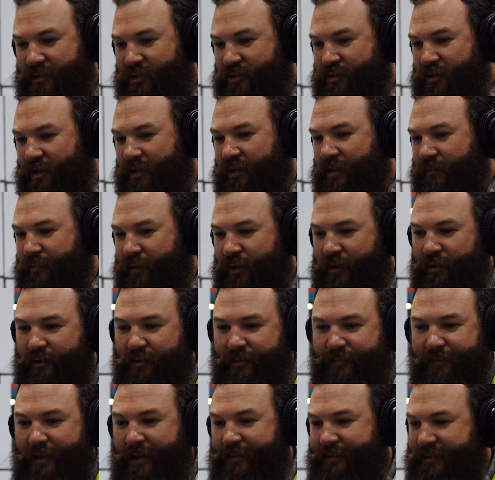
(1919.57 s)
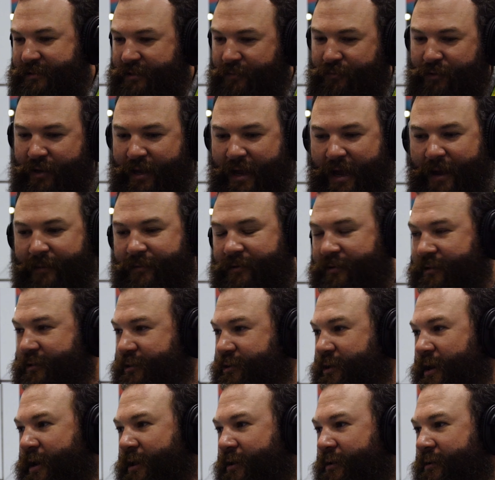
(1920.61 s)
drug the boat and maybe something happened in the
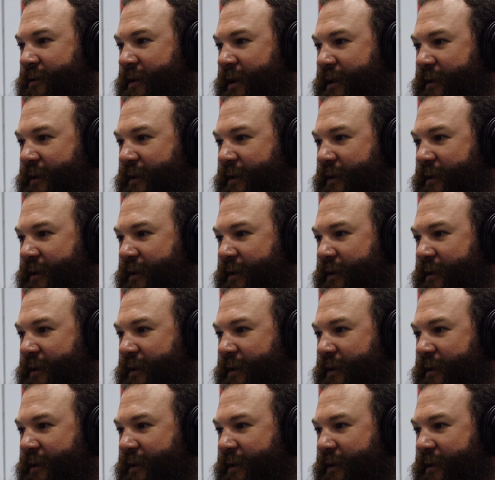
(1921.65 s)
trailer and